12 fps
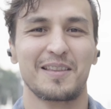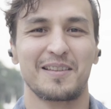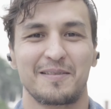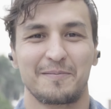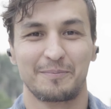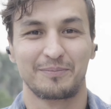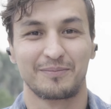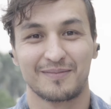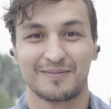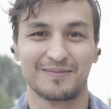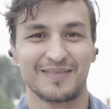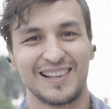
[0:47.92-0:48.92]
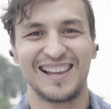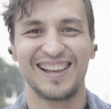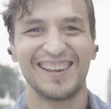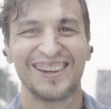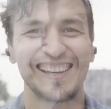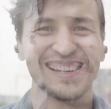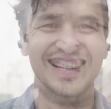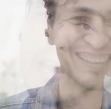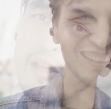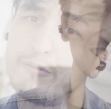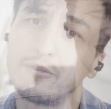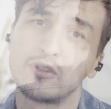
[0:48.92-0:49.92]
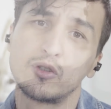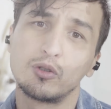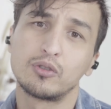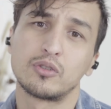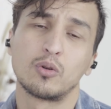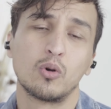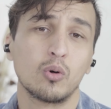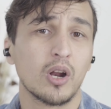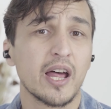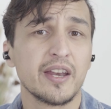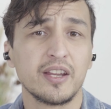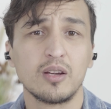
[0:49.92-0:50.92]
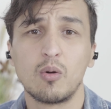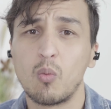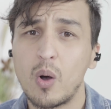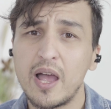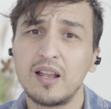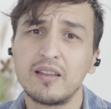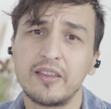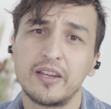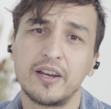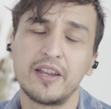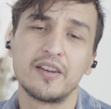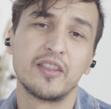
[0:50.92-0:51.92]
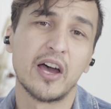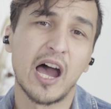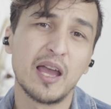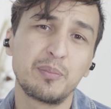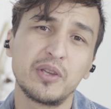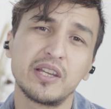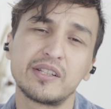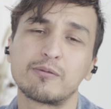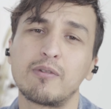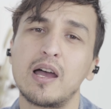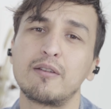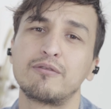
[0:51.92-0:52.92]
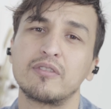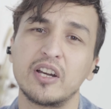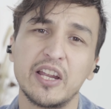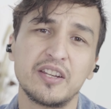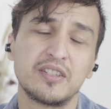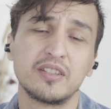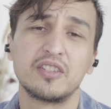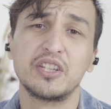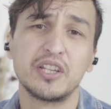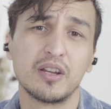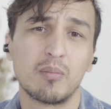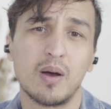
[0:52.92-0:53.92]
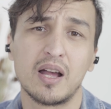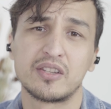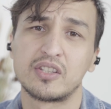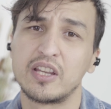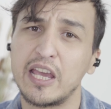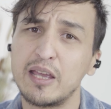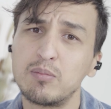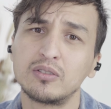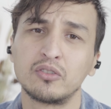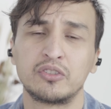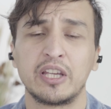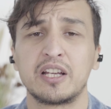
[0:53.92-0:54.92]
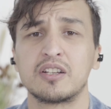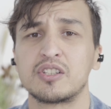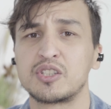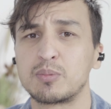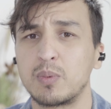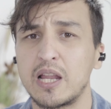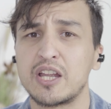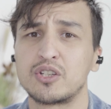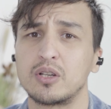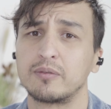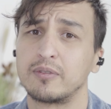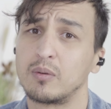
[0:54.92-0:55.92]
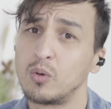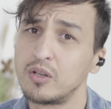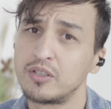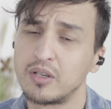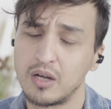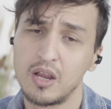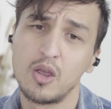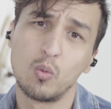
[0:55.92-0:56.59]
They stay in really well, and for those who running while they rain, the IPX5 rated earbuds able to take a splash of water.